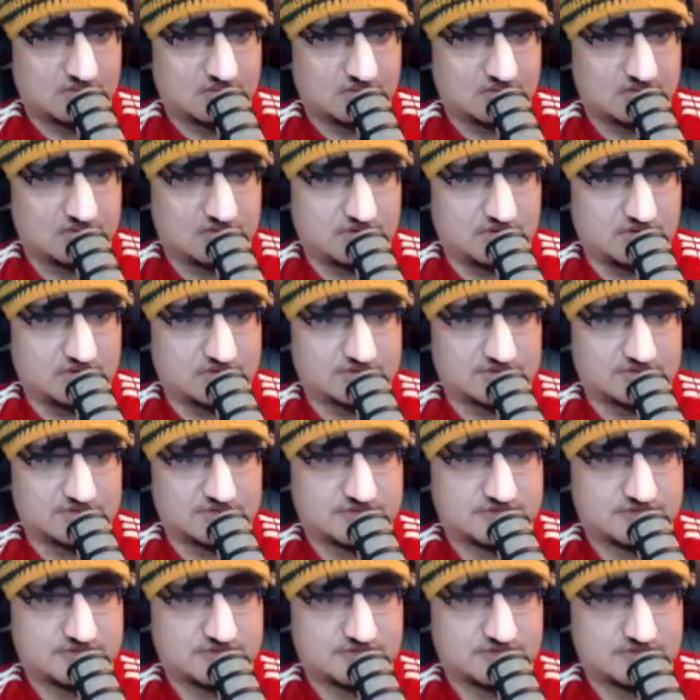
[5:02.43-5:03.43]

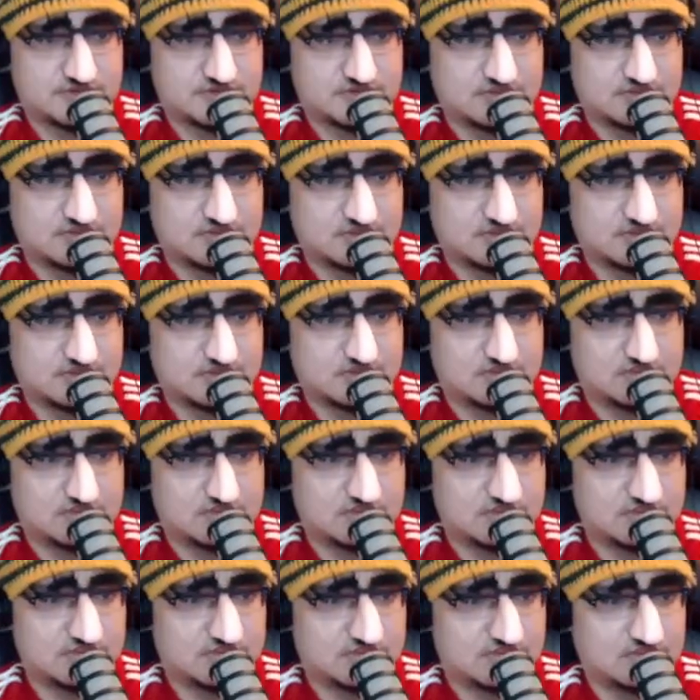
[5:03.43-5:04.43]

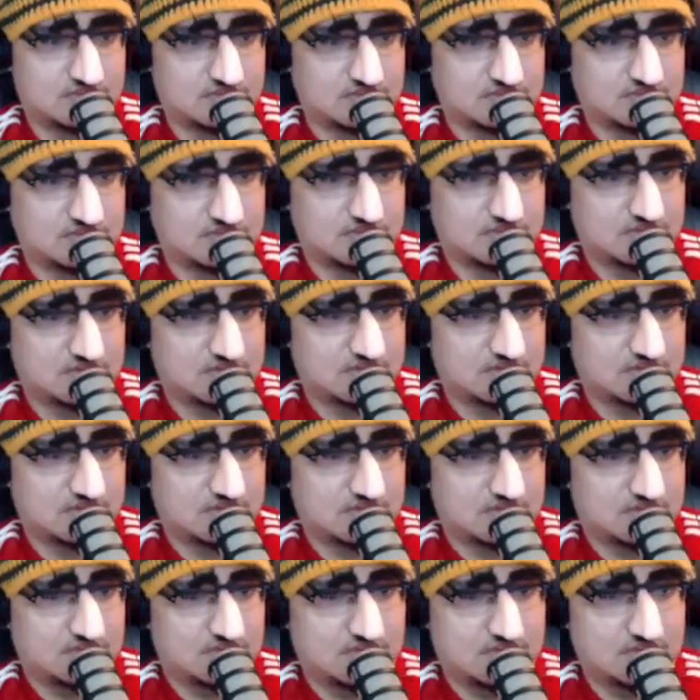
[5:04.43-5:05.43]

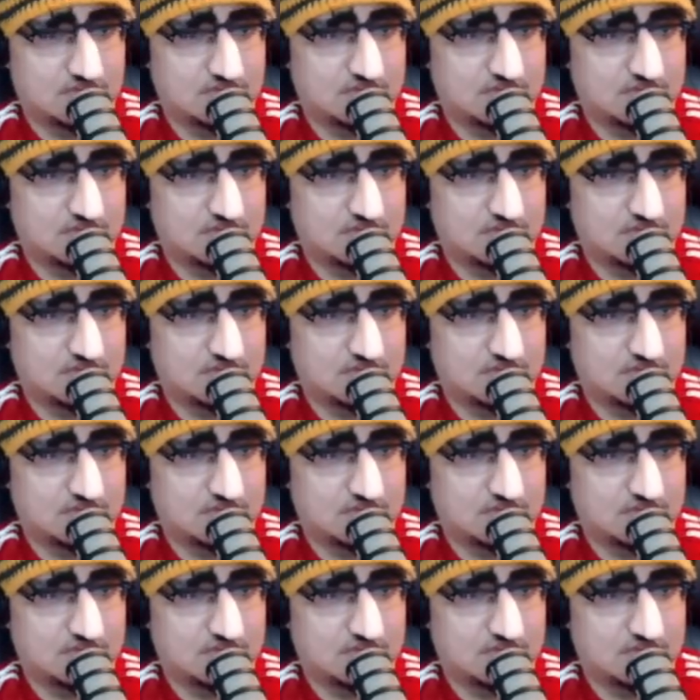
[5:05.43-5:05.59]
This person isn't speaking.